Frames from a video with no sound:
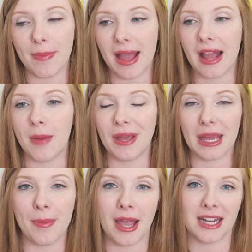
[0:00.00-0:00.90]
back up and
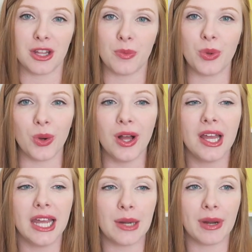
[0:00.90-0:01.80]
get back into the pool
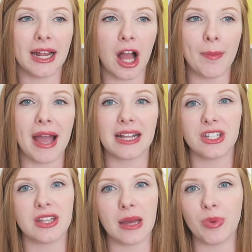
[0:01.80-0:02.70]
and and when I got back
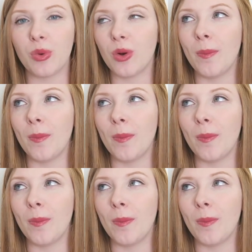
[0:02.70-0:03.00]
into that pool,